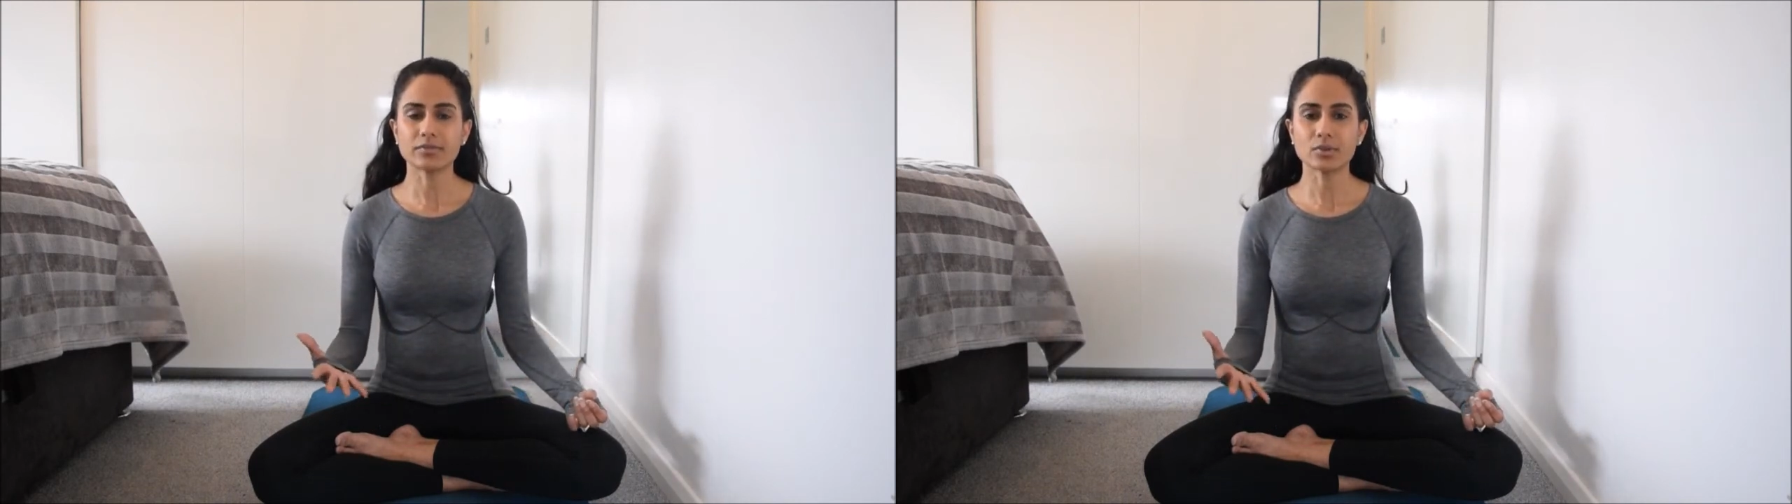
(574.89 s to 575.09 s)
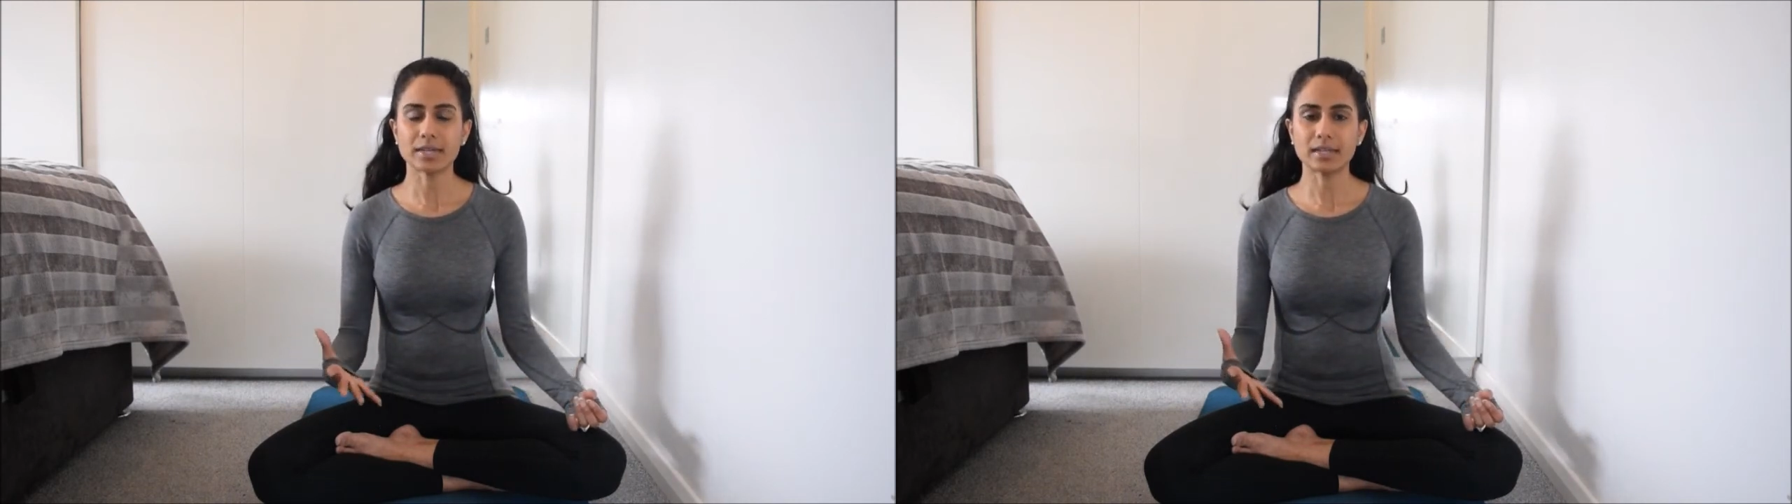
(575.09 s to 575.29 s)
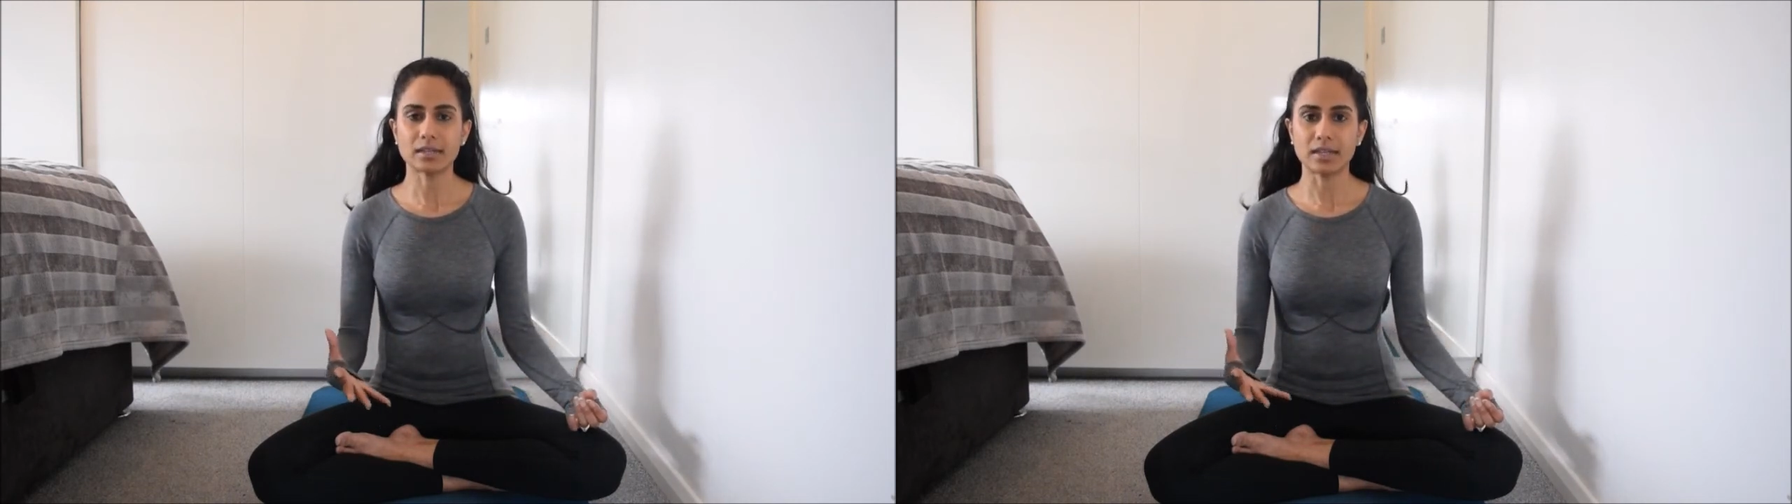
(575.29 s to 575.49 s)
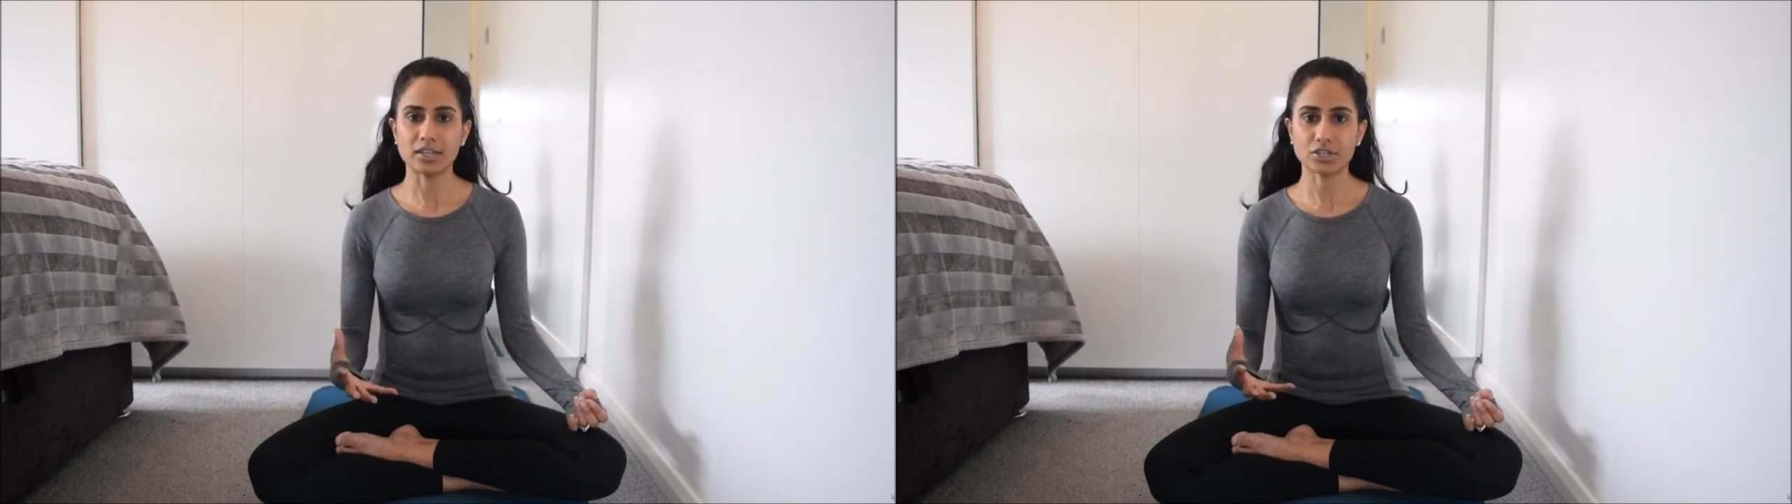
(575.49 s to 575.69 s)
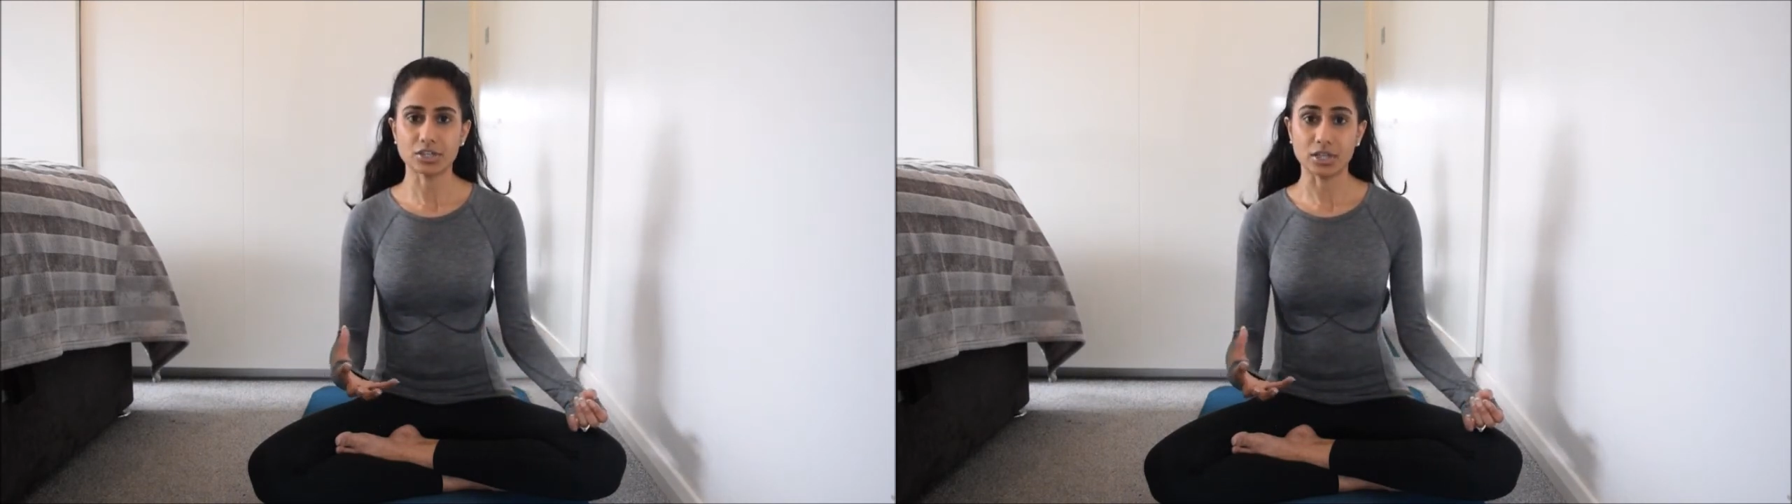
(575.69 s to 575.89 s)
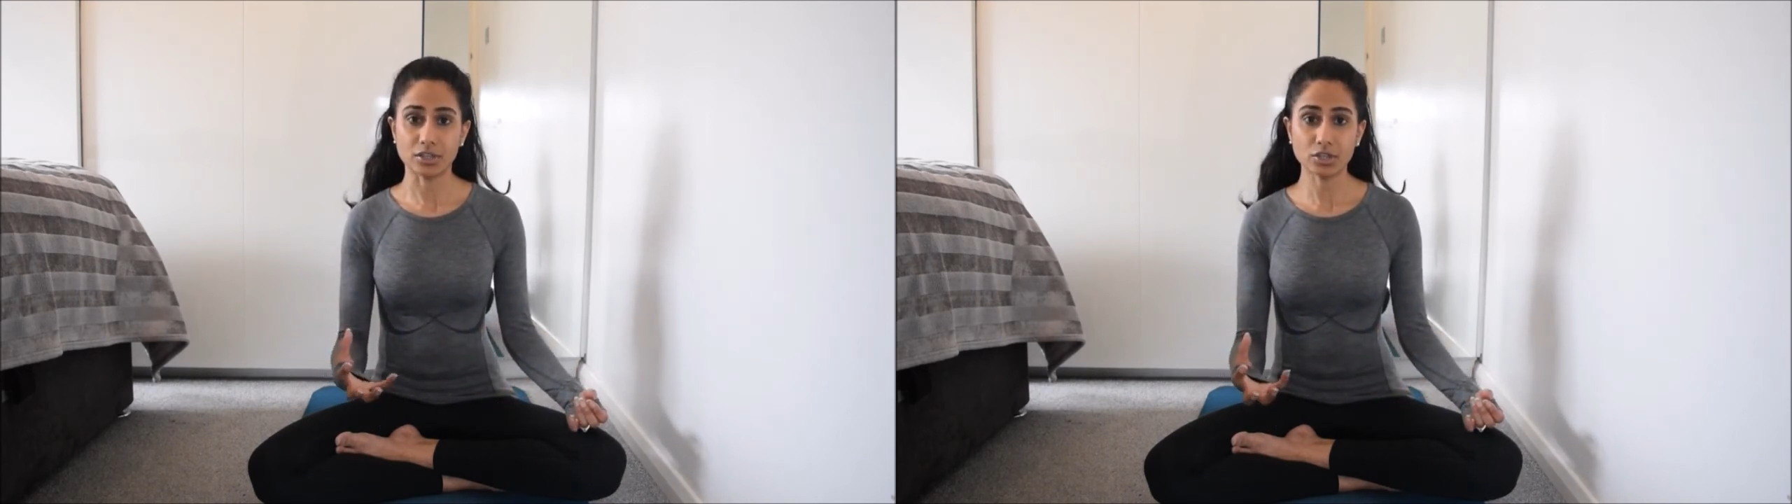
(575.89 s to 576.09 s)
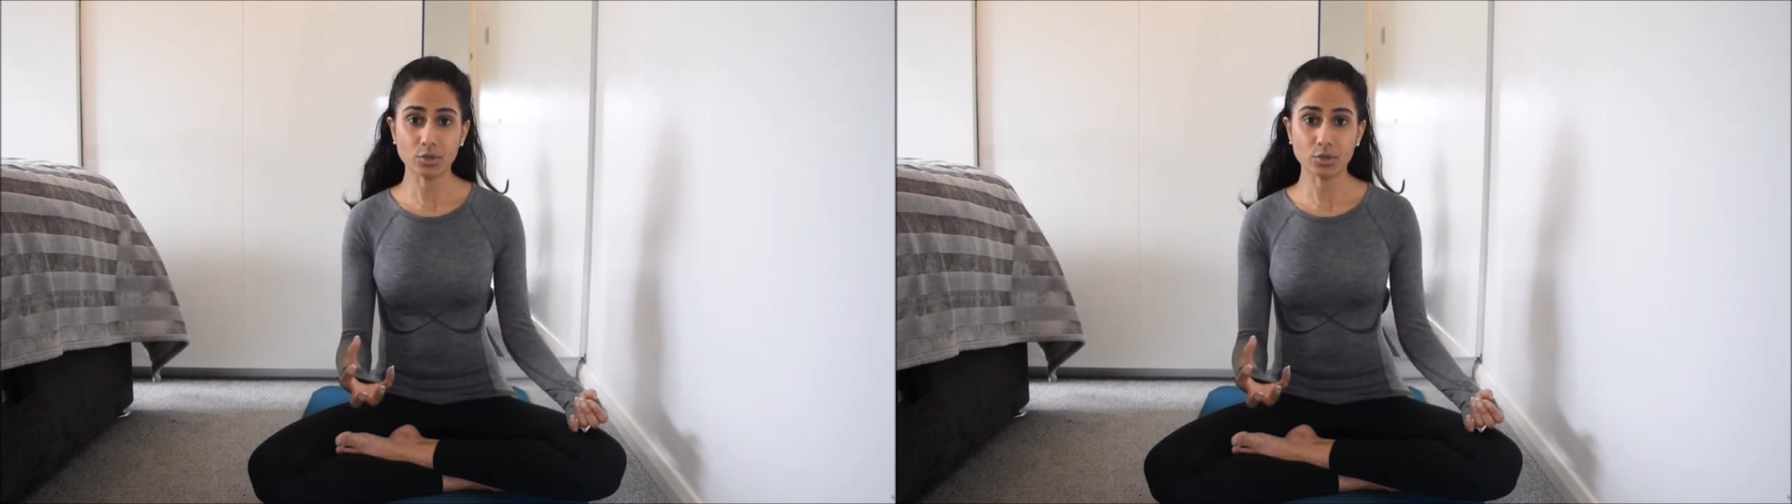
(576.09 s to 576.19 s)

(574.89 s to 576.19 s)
your inhalation,